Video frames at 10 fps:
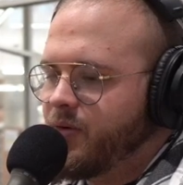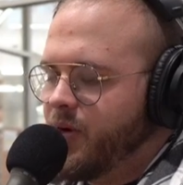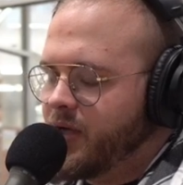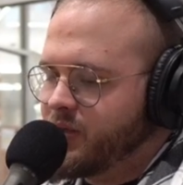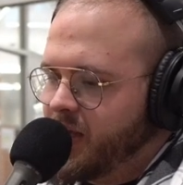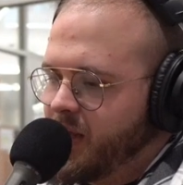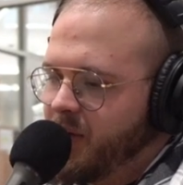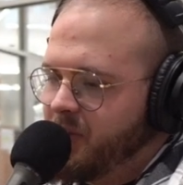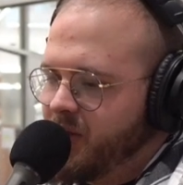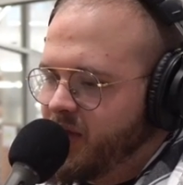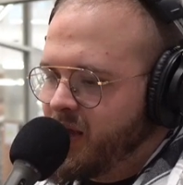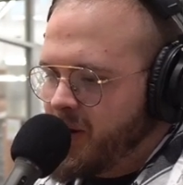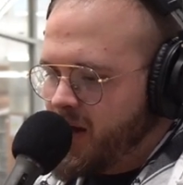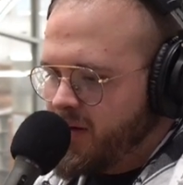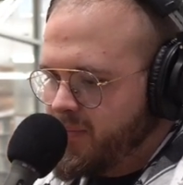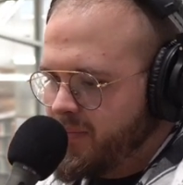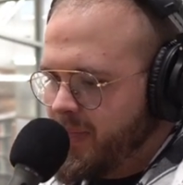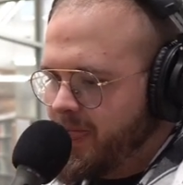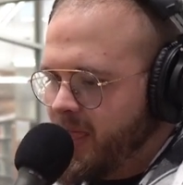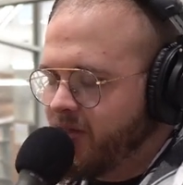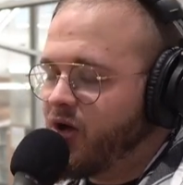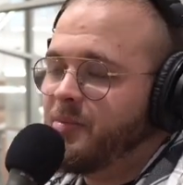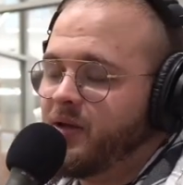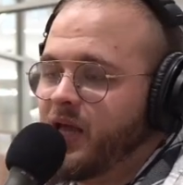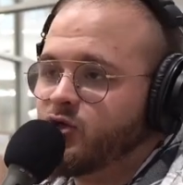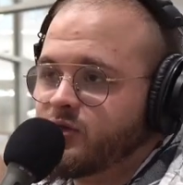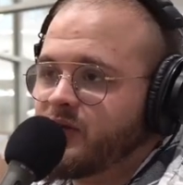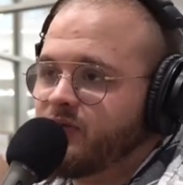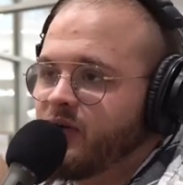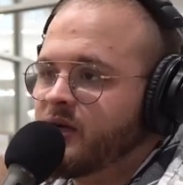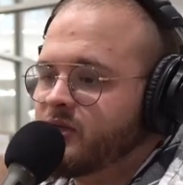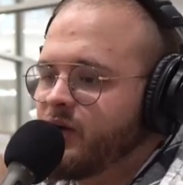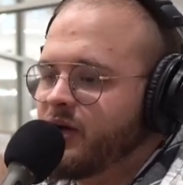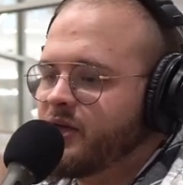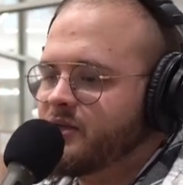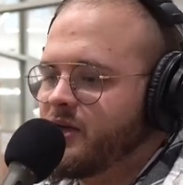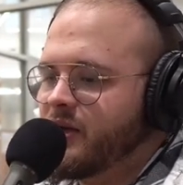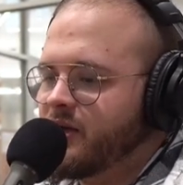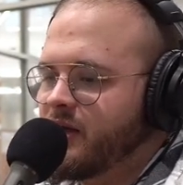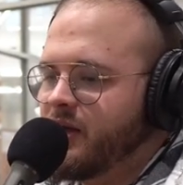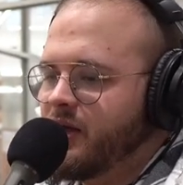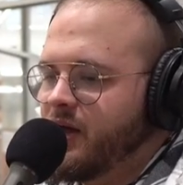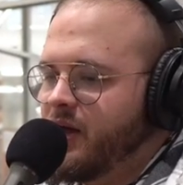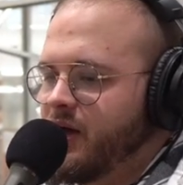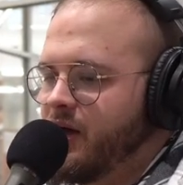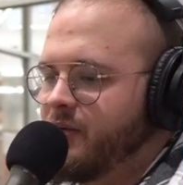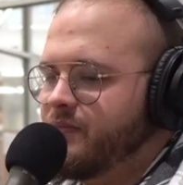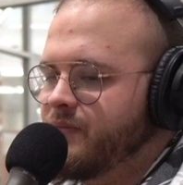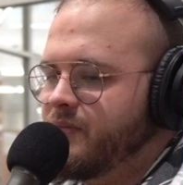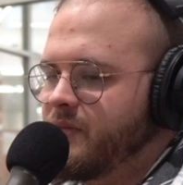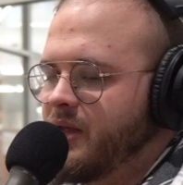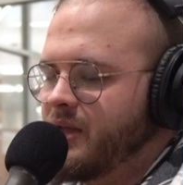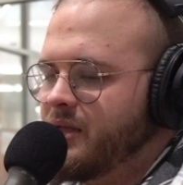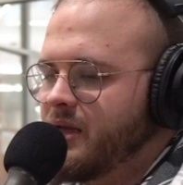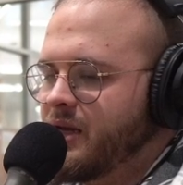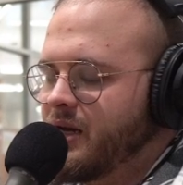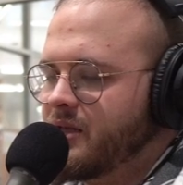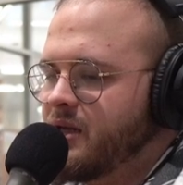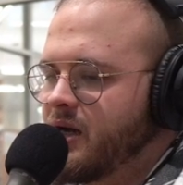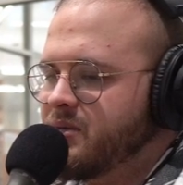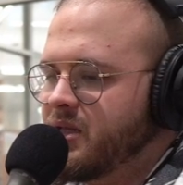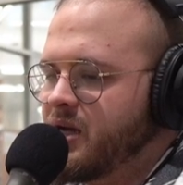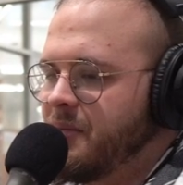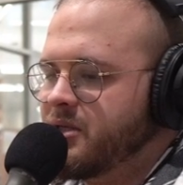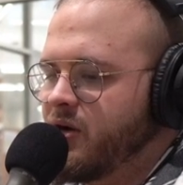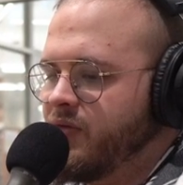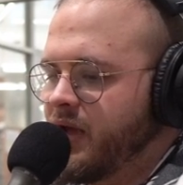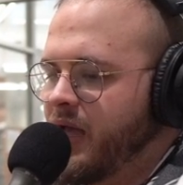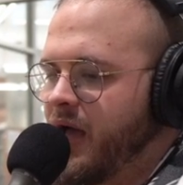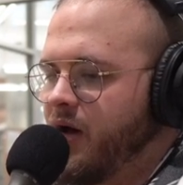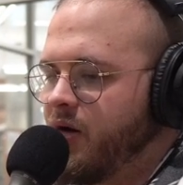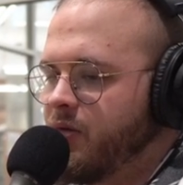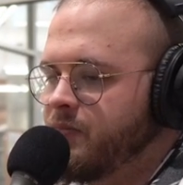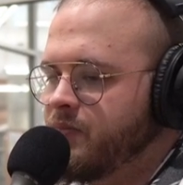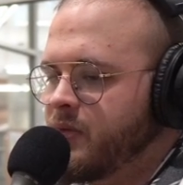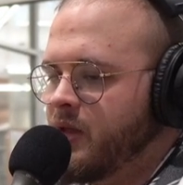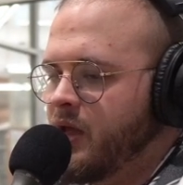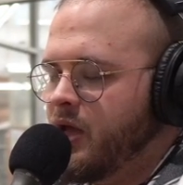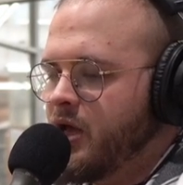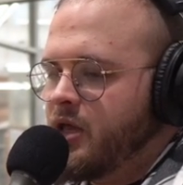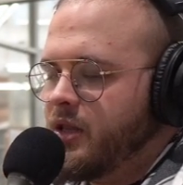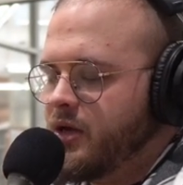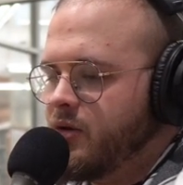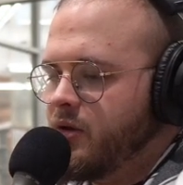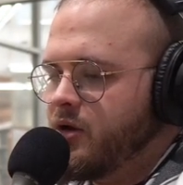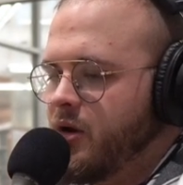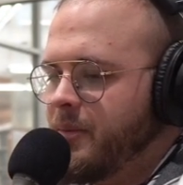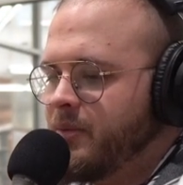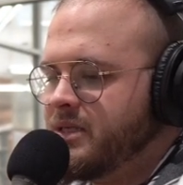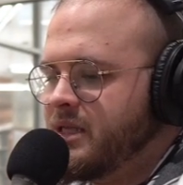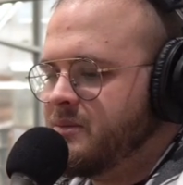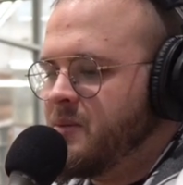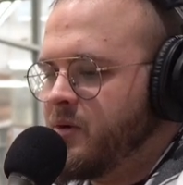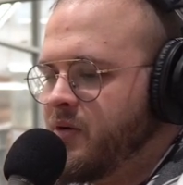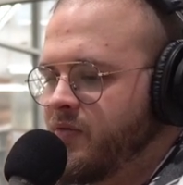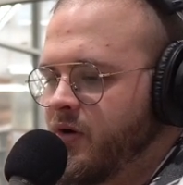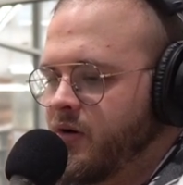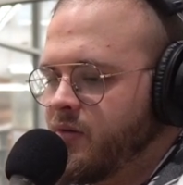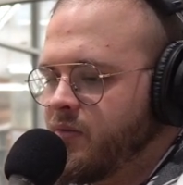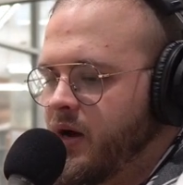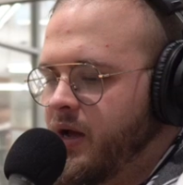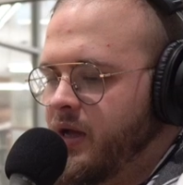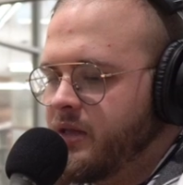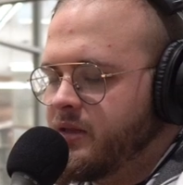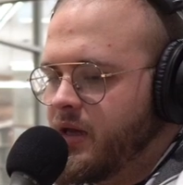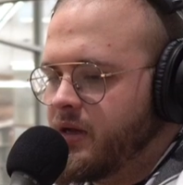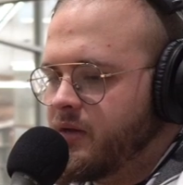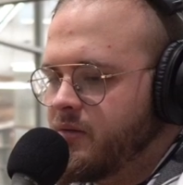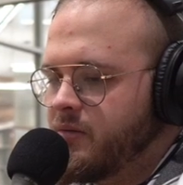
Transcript: right? So like it made me think about. I thought it would be interesting for us, right? Because, like, it kind of talks about the commentary of, like, how, like, you know, man, we see these people convert, right? And, like,